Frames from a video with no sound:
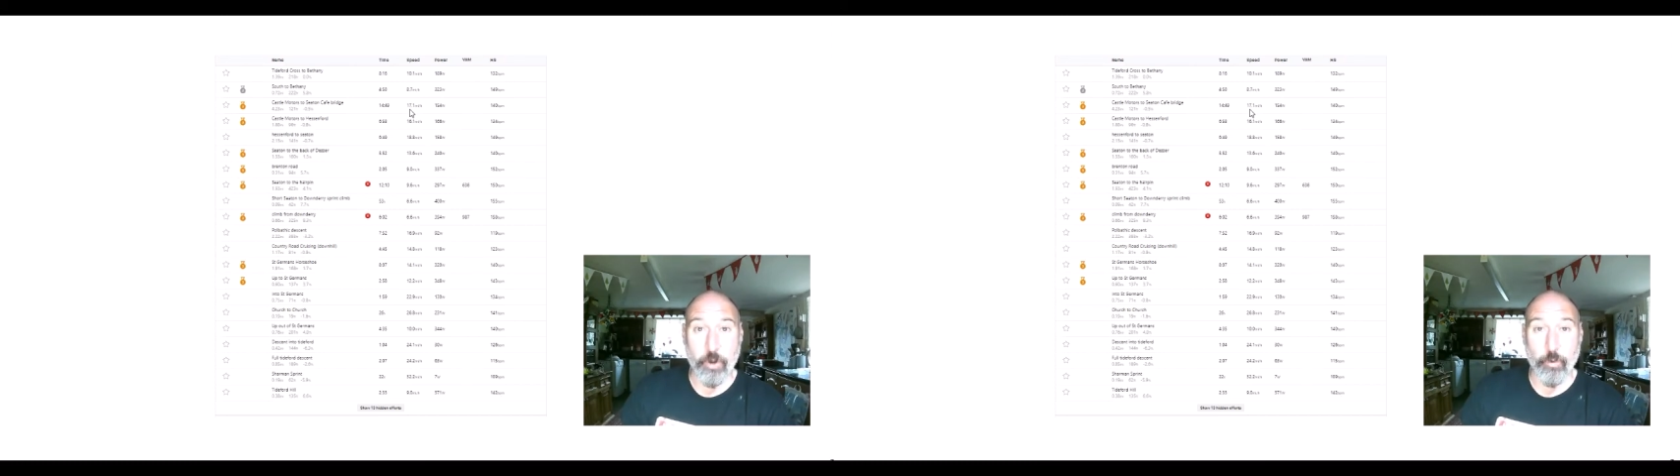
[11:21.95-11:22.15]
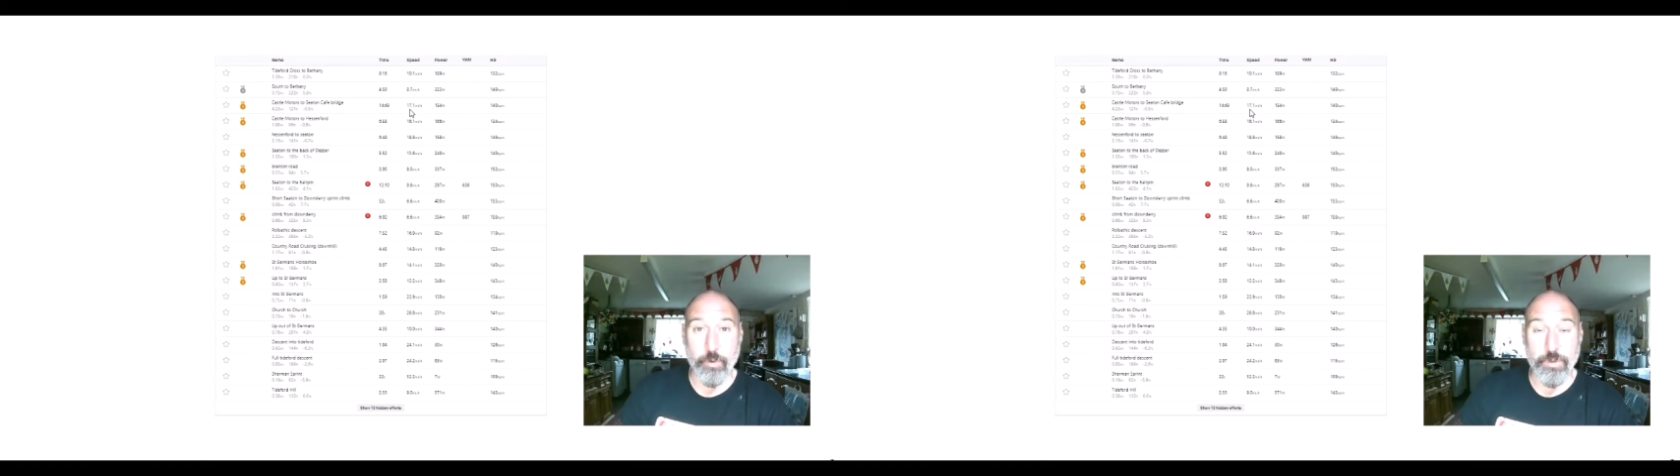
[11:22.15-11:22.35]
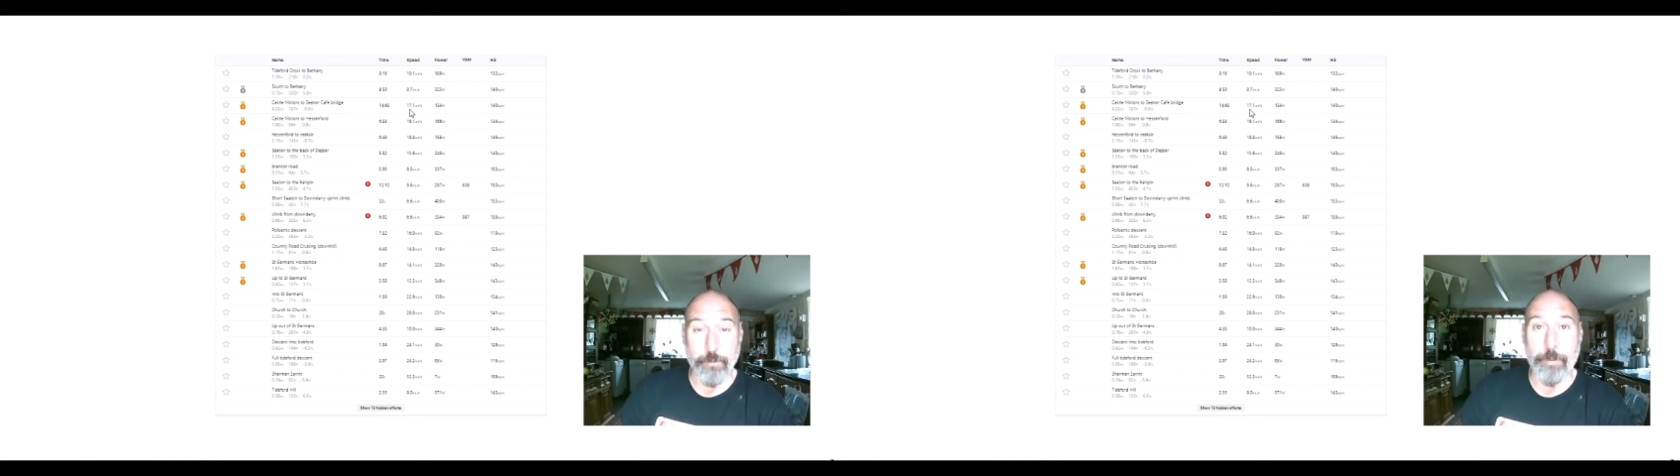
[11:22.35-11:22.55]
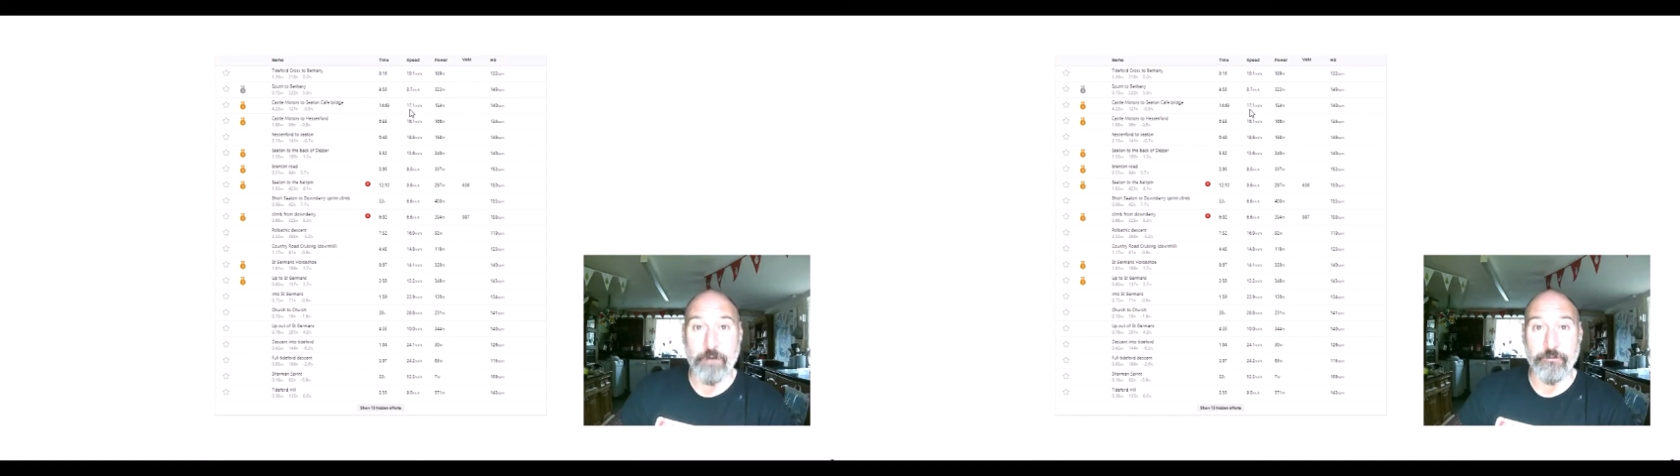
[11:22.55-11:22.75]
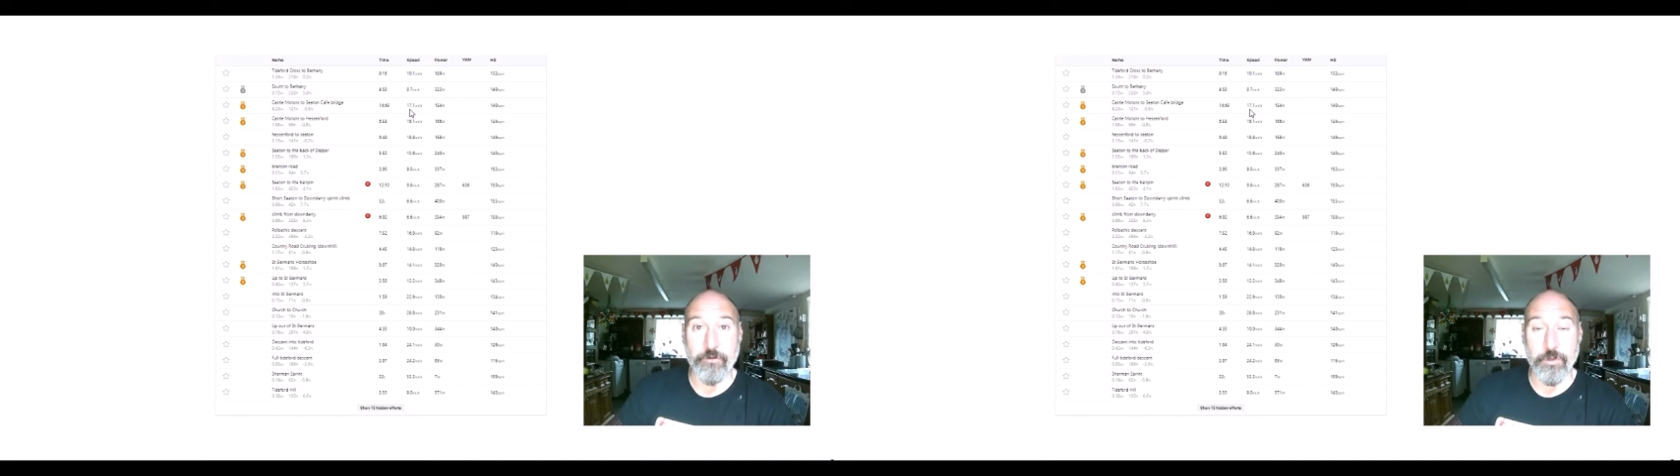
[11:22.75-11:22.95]
I was
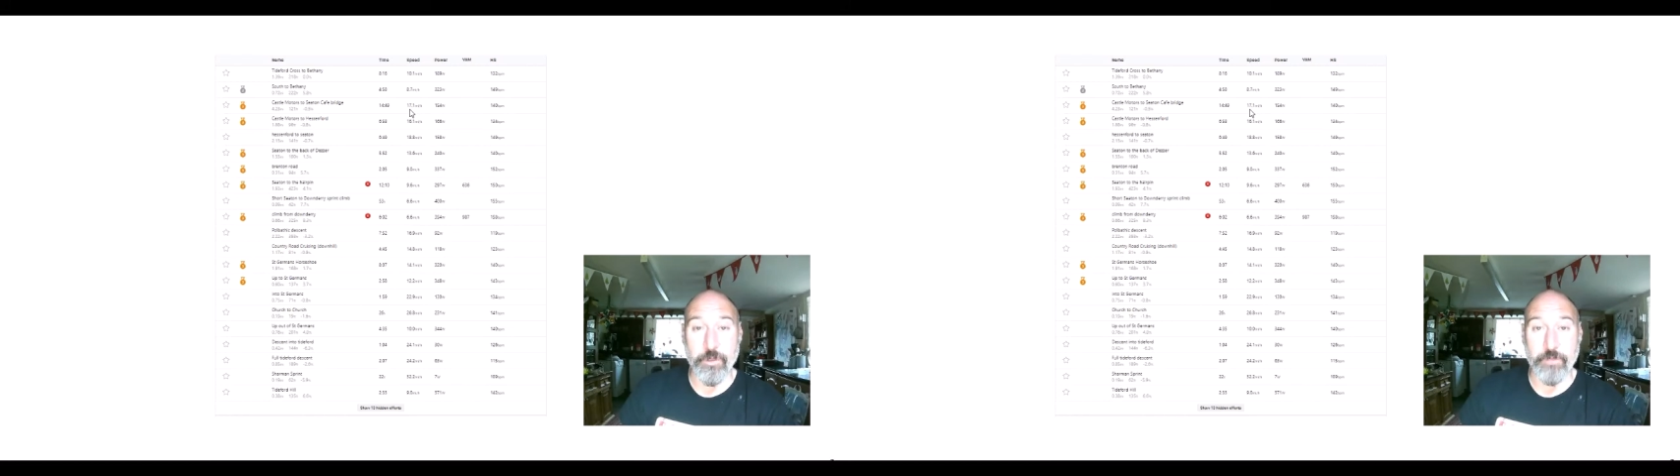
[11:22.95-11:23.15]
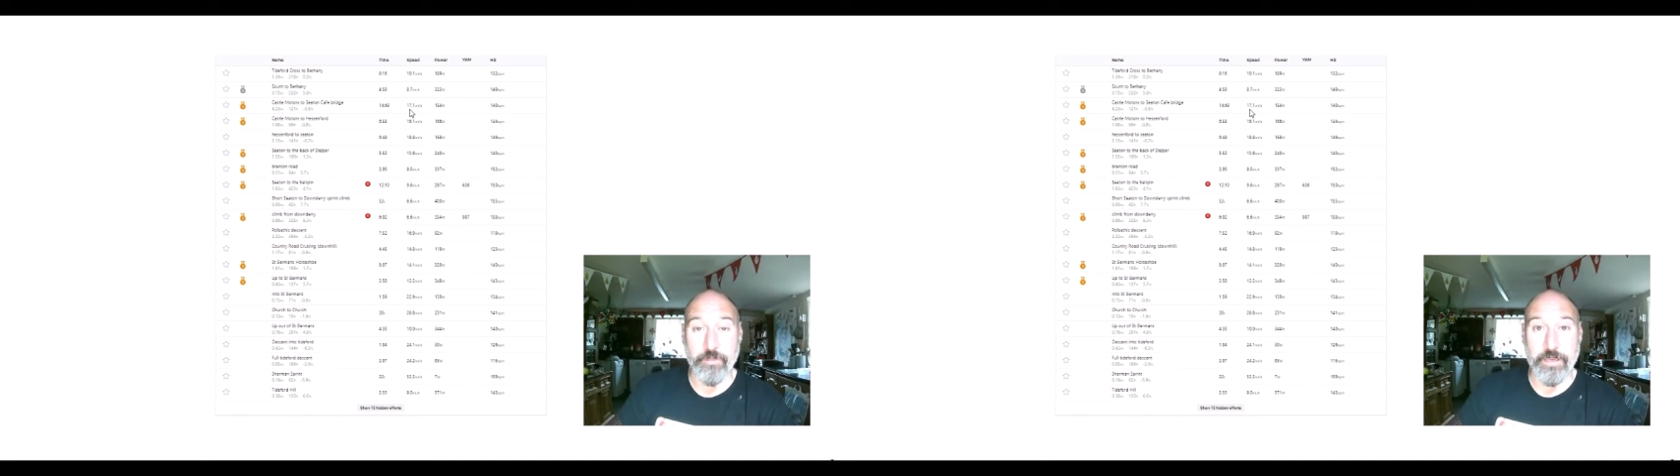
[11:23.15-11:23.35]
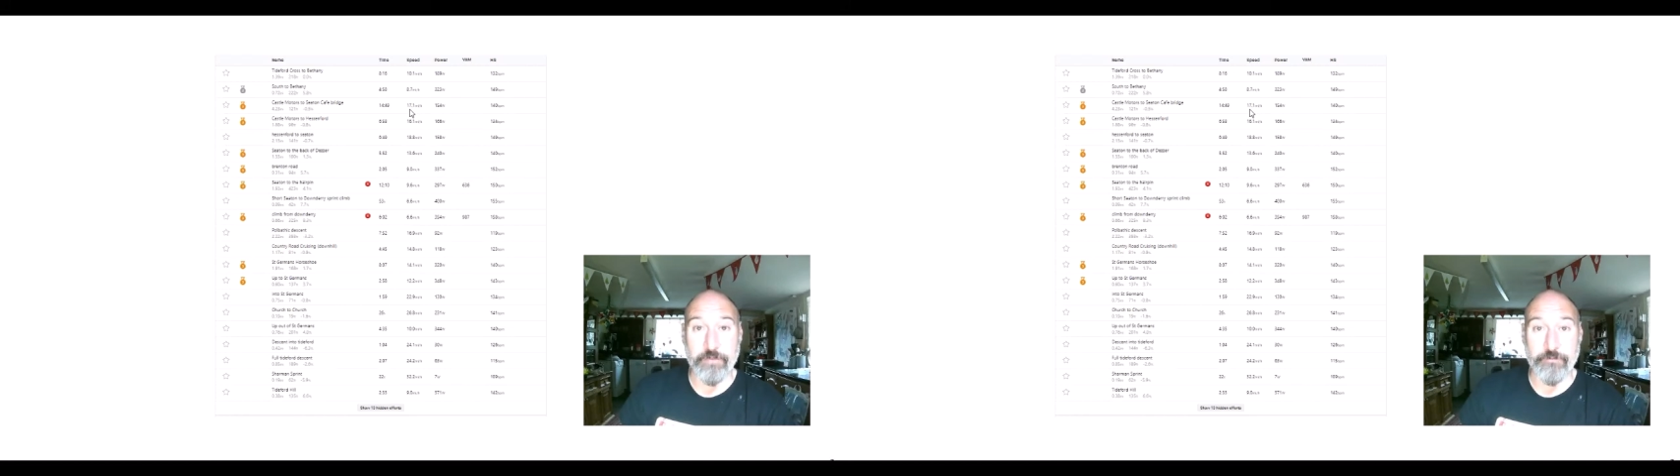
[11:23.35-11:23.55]
above the